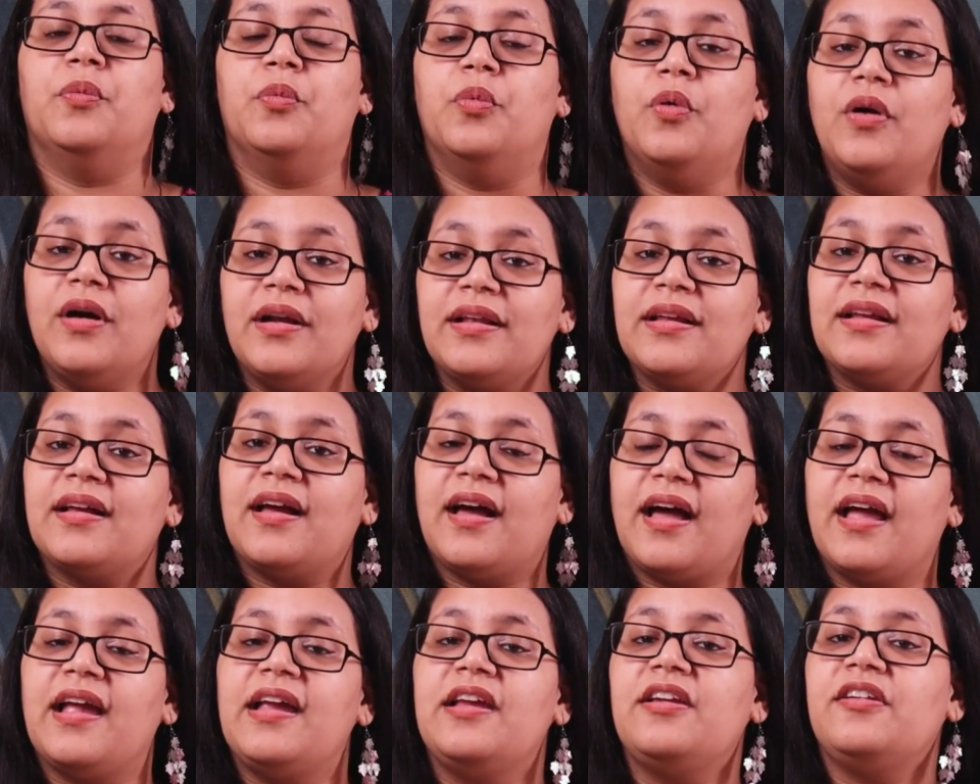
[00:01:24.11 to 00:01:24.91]
What
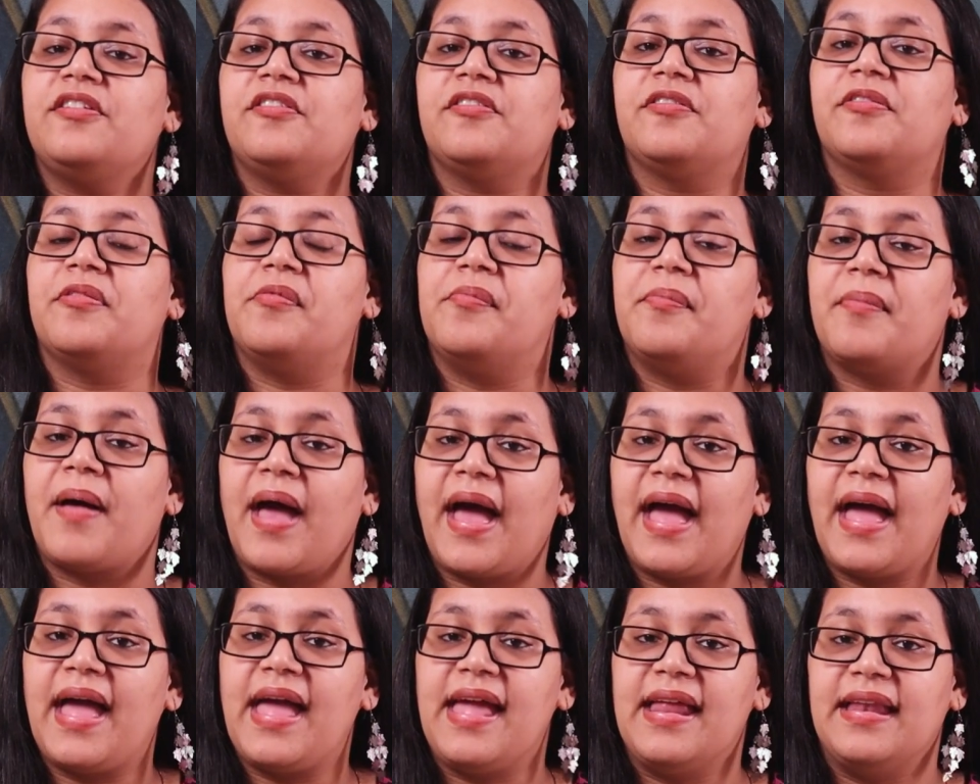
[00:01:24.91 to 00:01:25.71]
kind of
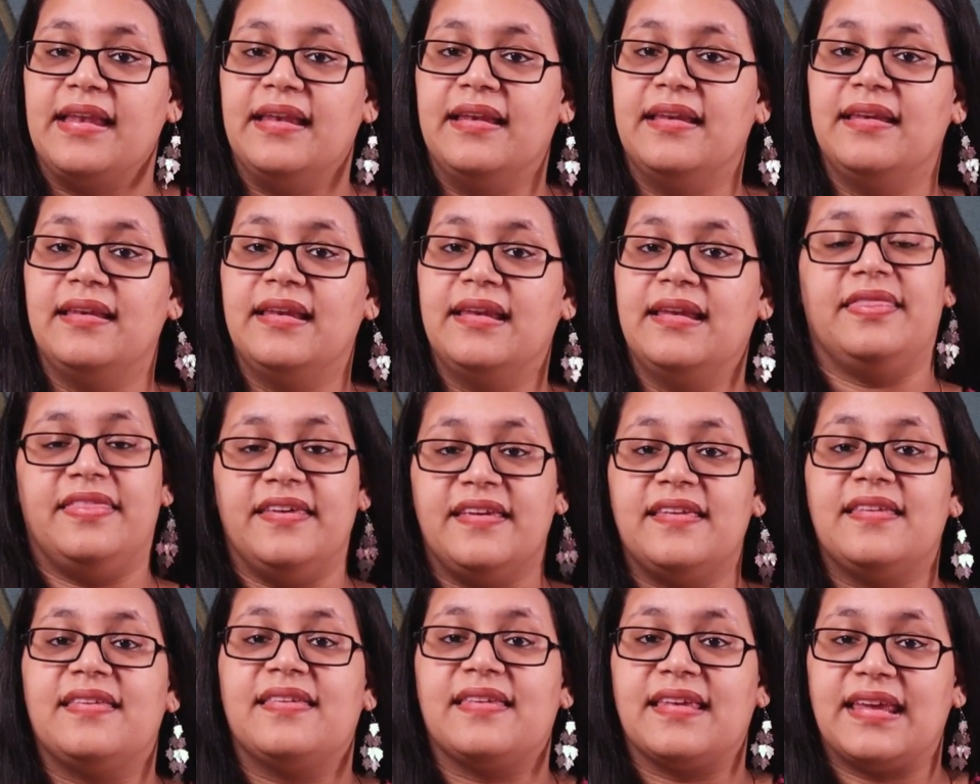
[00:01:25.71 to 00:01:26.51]
man
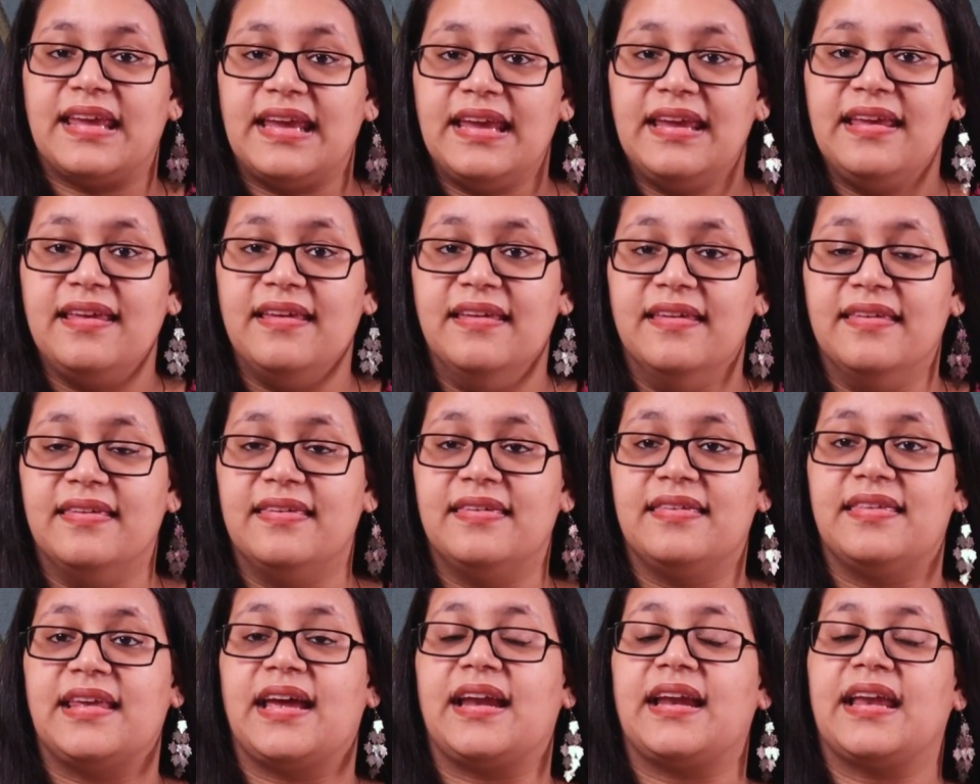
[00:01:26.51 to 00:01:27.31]
this
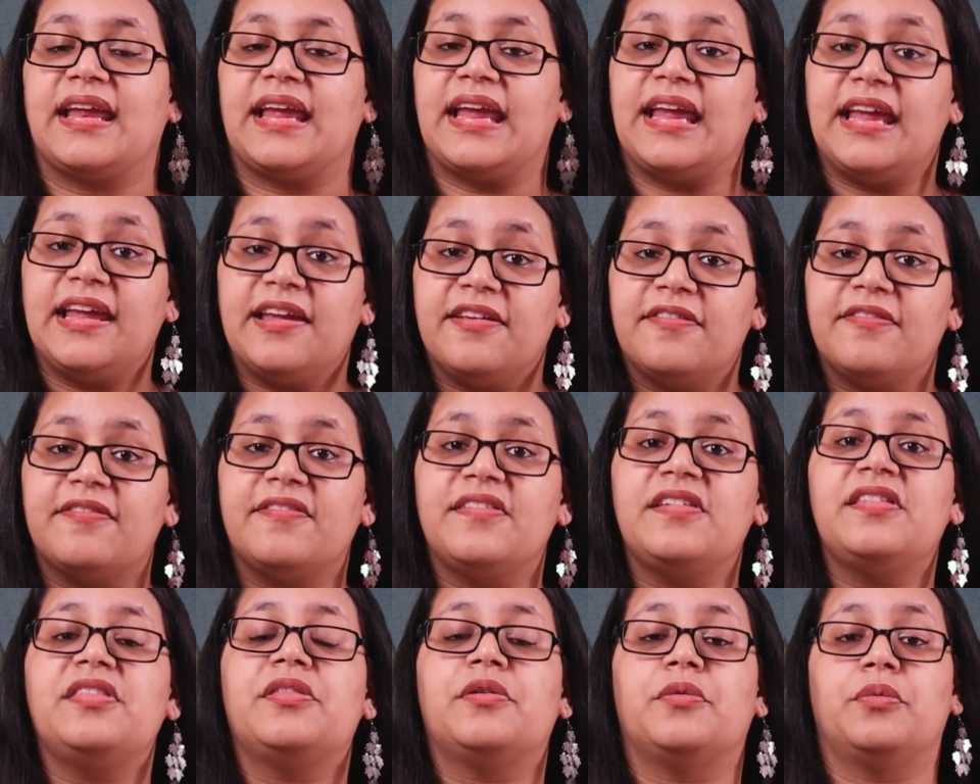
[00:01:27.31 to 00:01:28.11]
is that
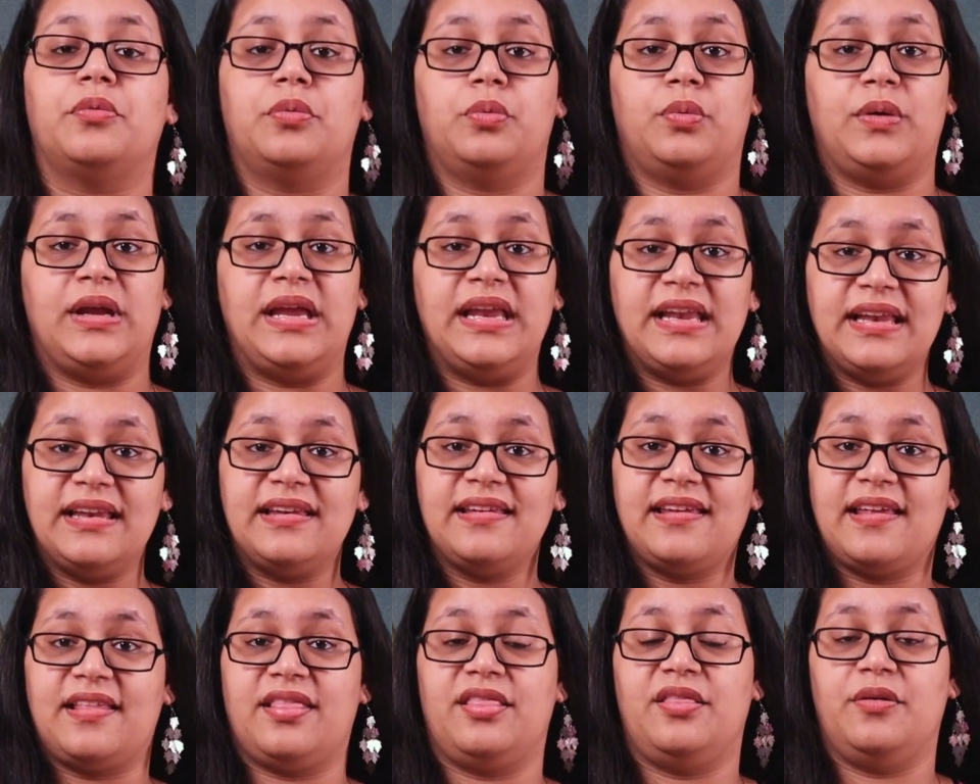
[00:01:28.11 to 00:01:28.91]
even the
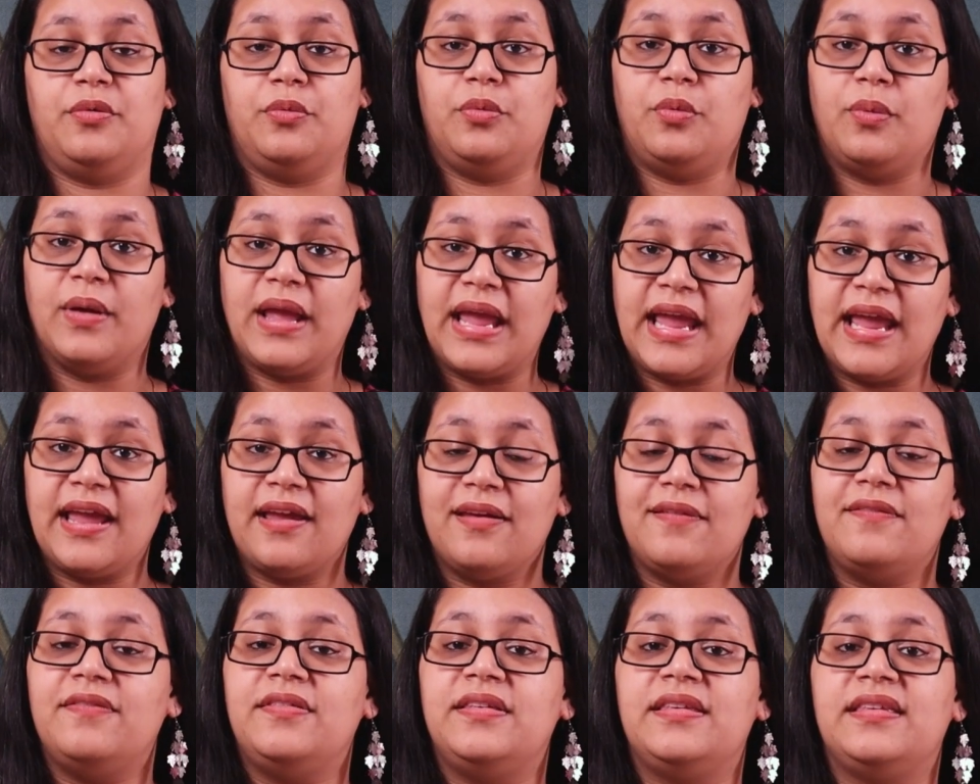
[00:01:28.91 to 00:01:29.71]
wind and the
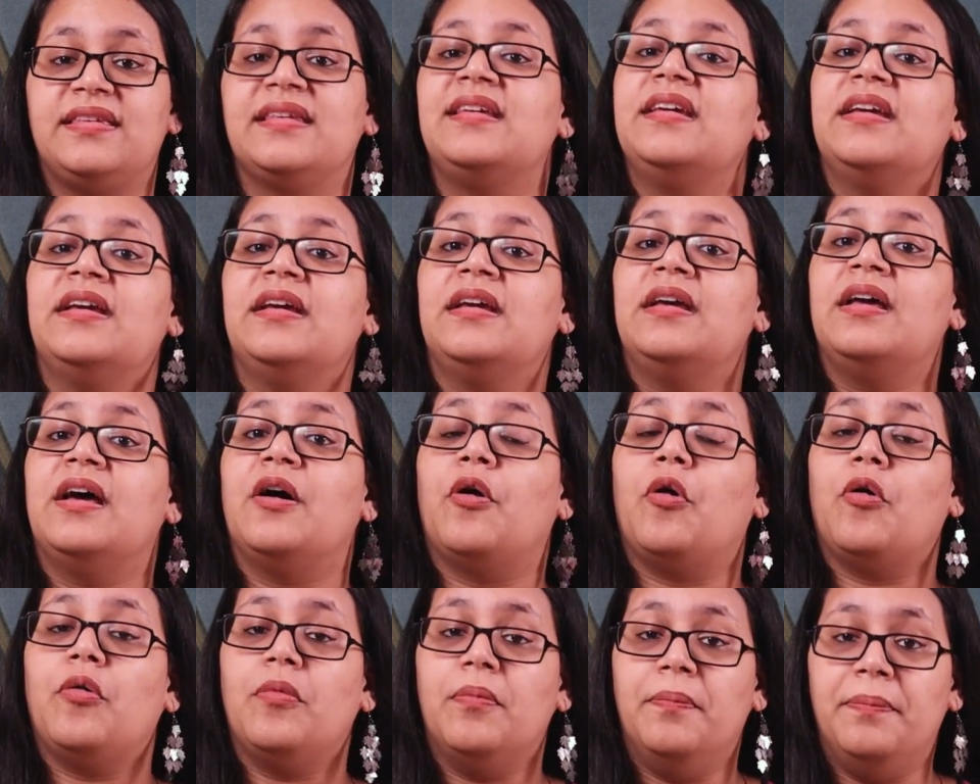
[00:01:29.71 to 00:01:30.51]
waves
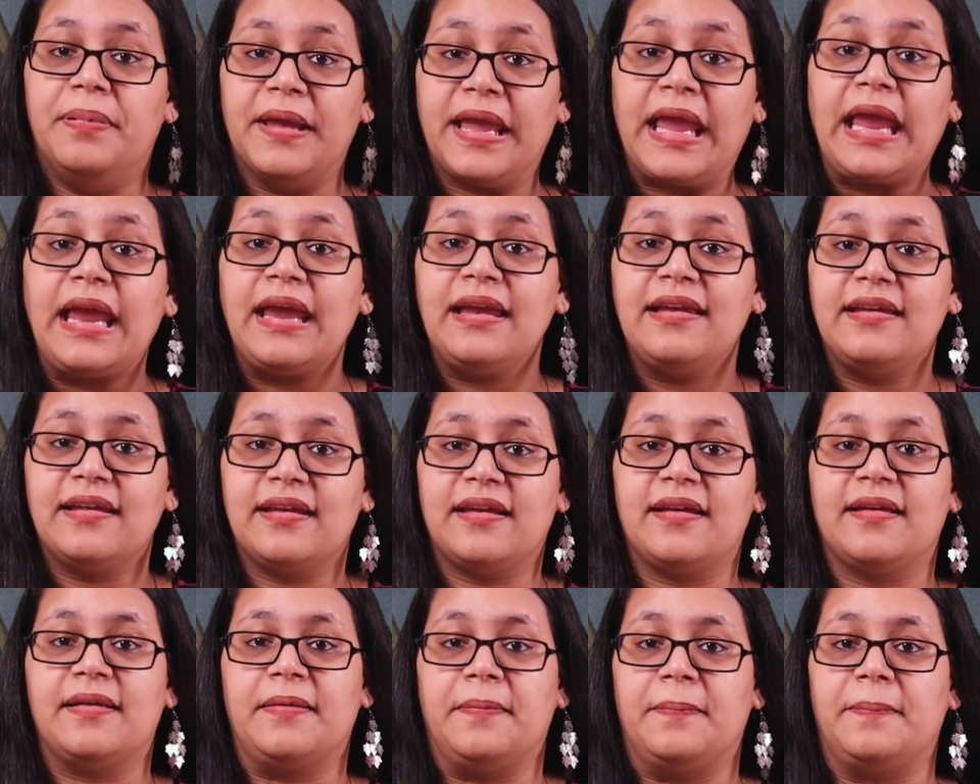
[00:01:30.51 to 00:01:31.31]
obeyed
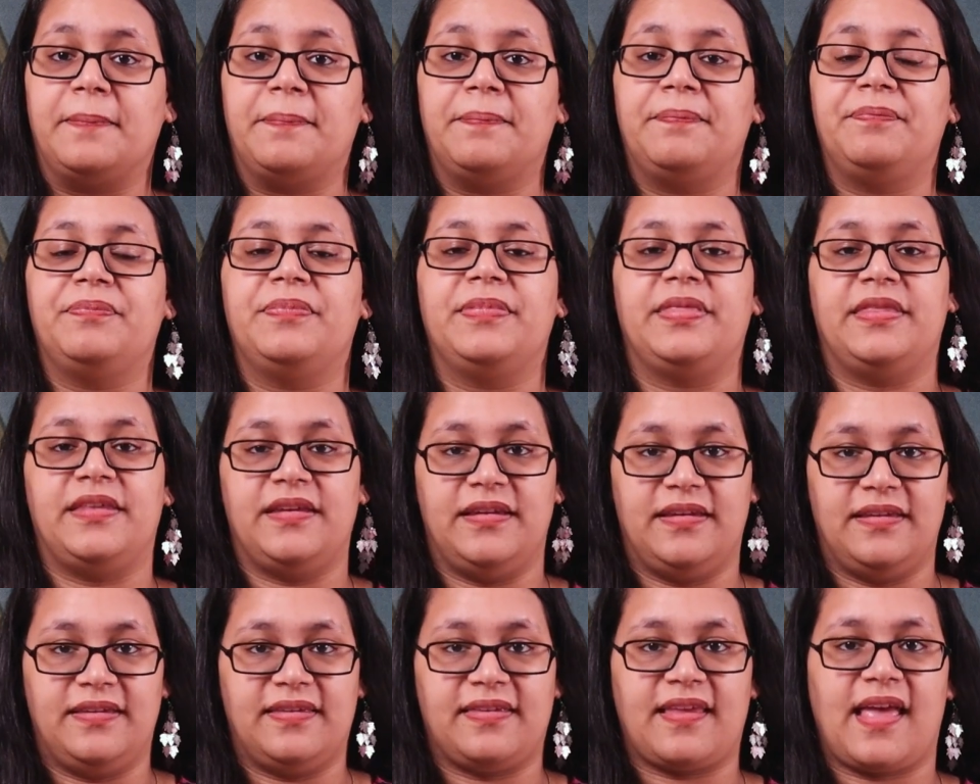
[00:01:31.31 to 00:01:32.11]
him, the
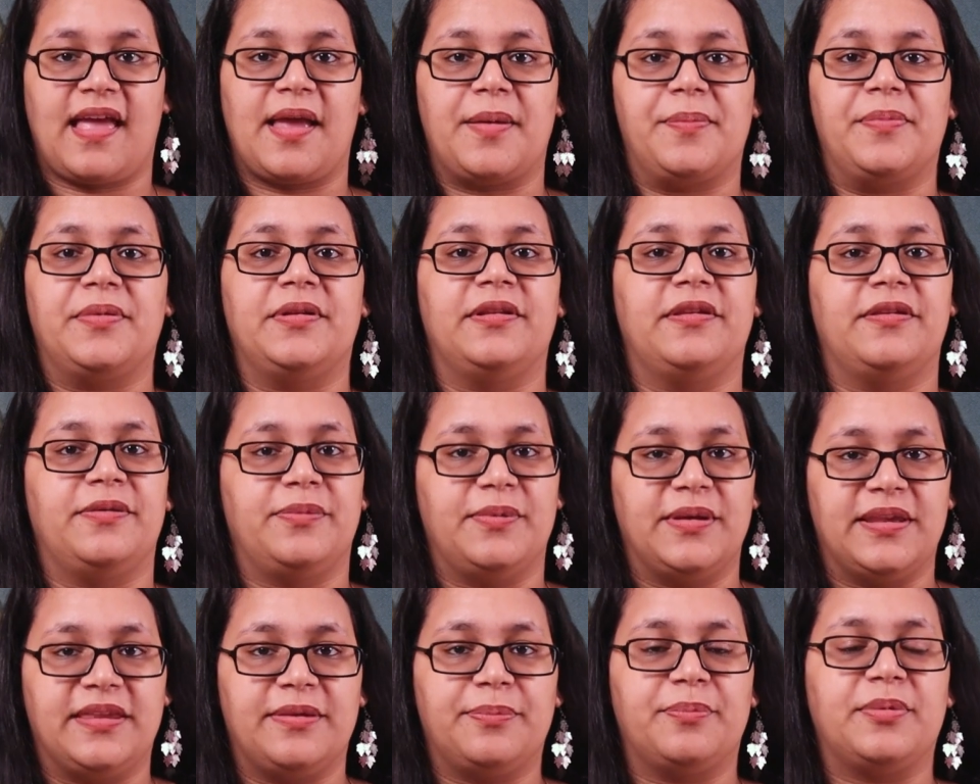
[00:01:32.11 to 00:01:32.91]
disciples
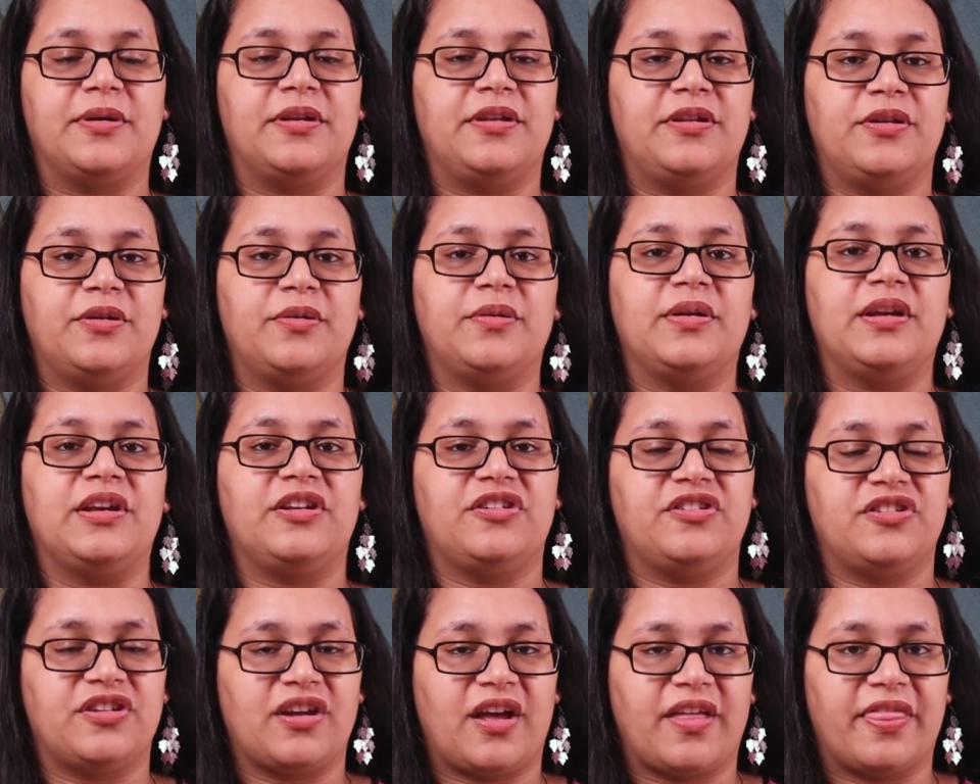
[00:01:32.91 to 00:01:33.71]
whispered to
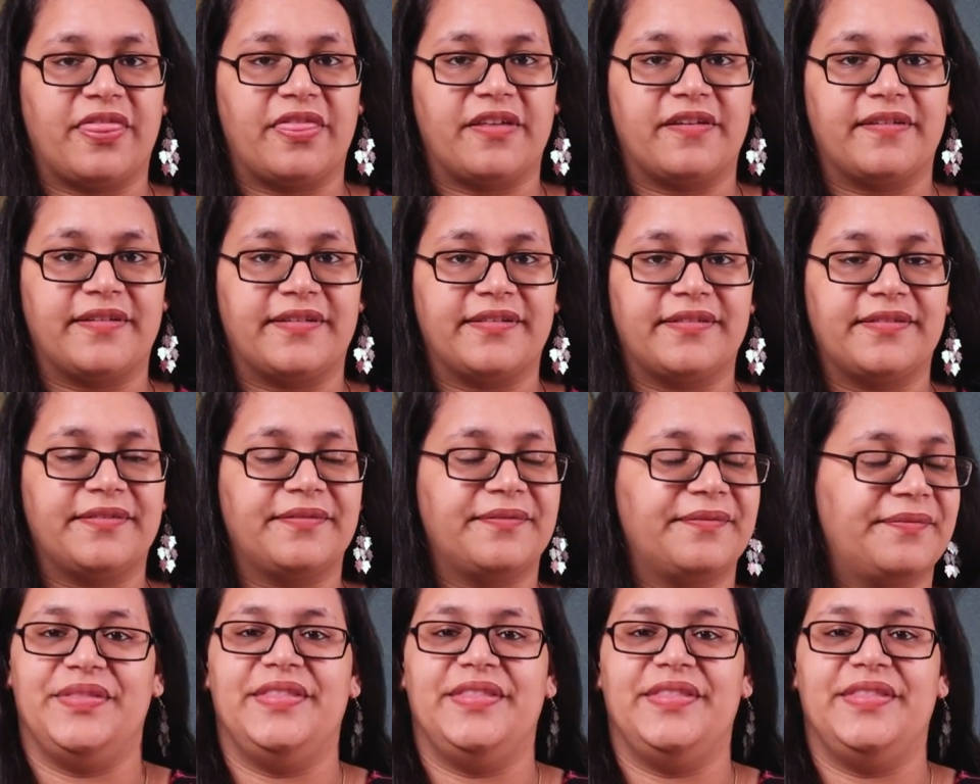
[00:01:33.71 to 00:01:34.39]
each other.